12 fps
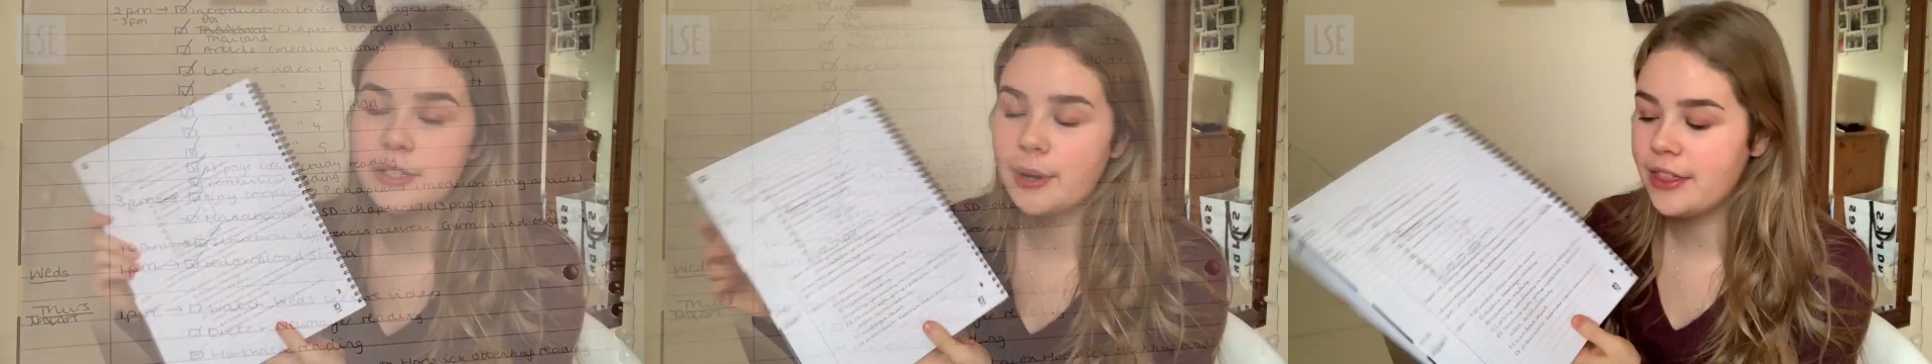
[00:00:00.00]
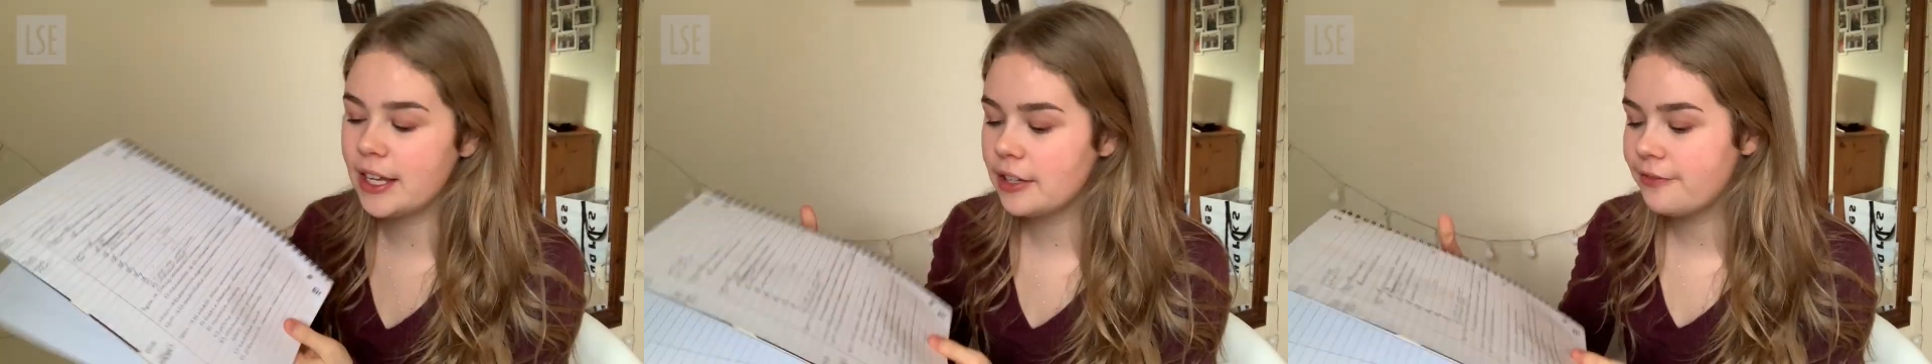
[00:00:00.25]
So
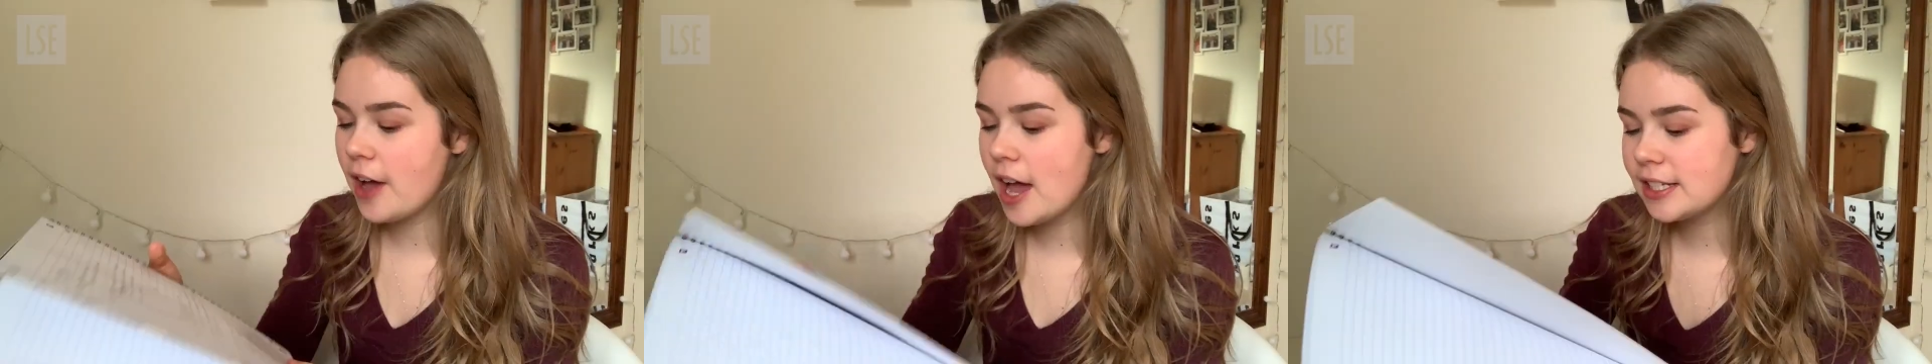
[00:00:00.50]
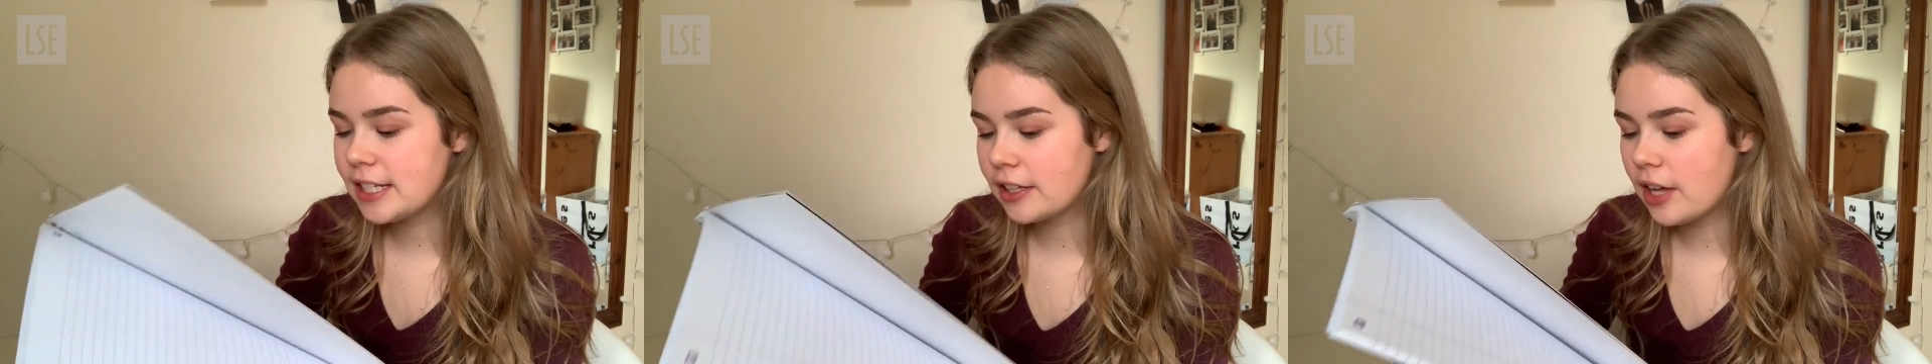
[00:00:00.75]
I think the
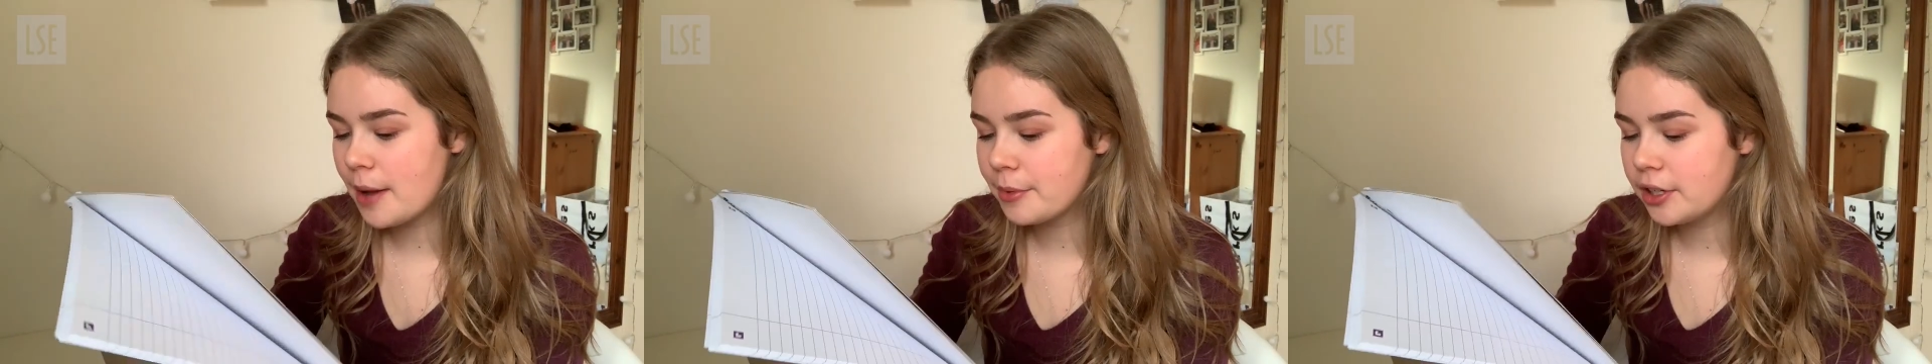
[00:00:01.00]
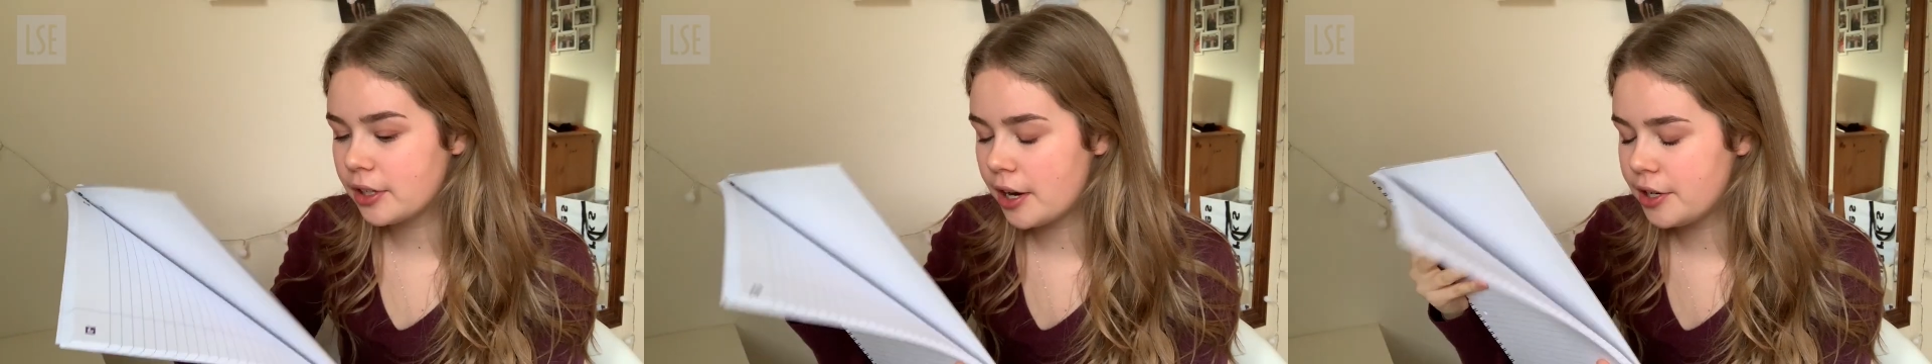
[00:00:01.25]
first thing that I'm
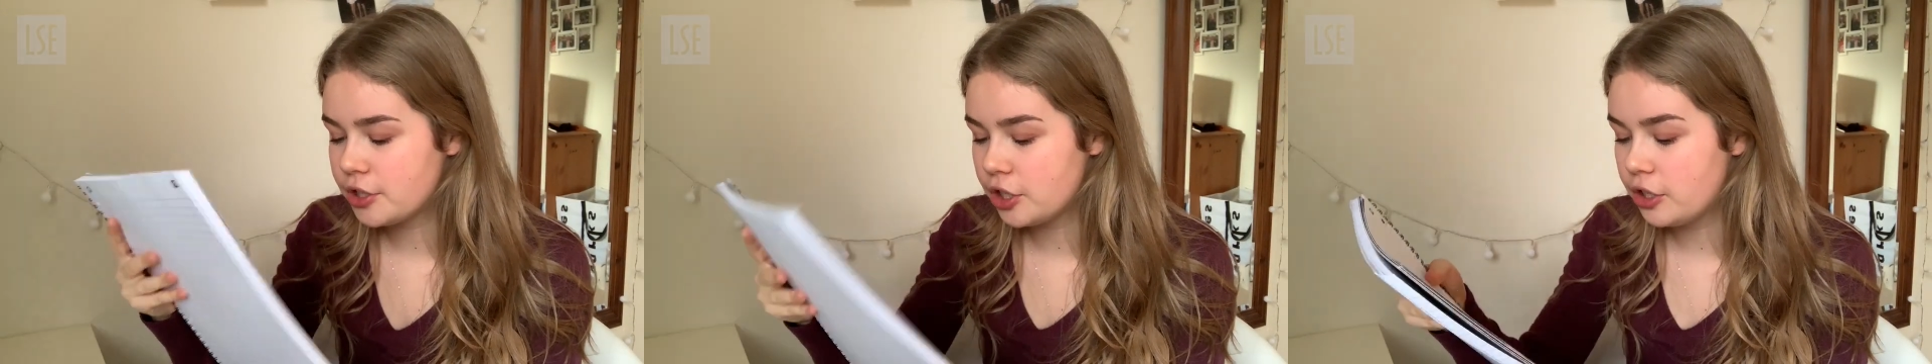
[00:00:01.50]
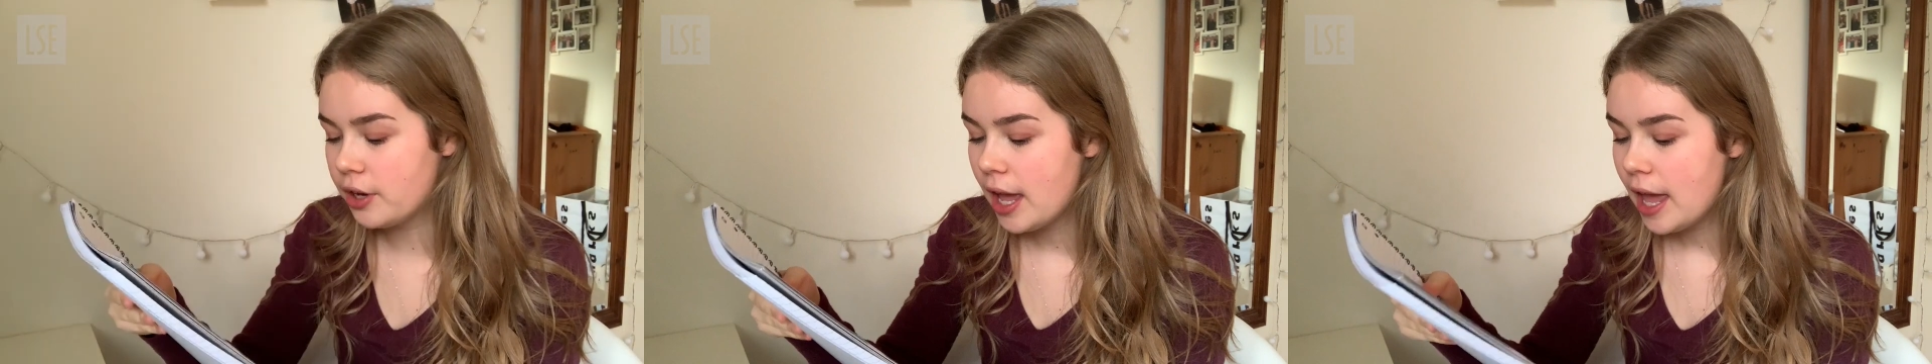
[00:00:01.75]
going to go and
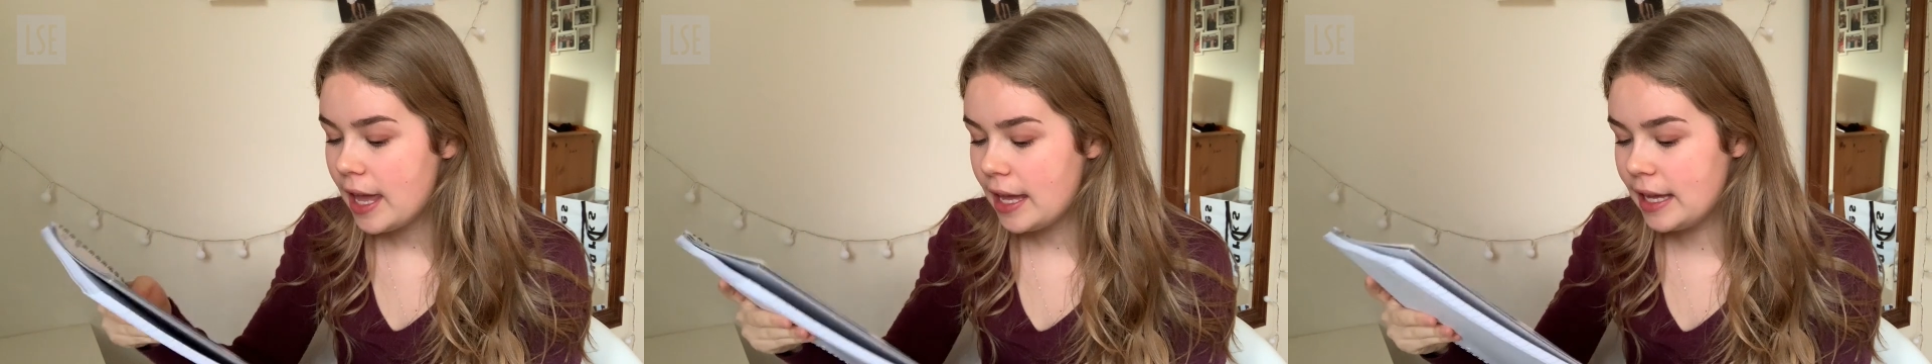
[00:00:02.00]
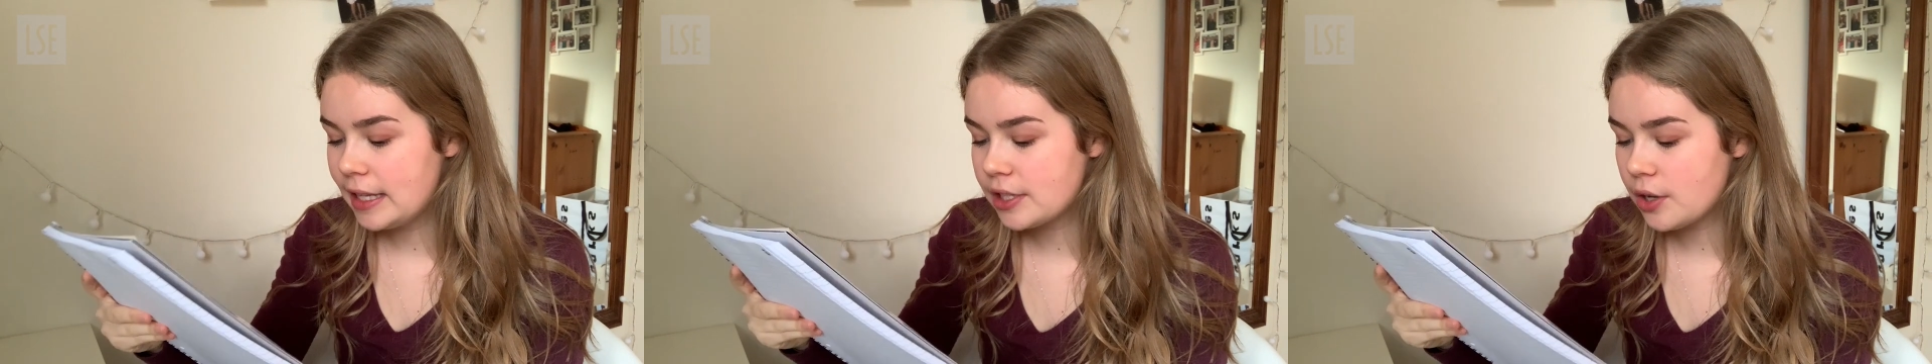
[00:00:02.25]
do is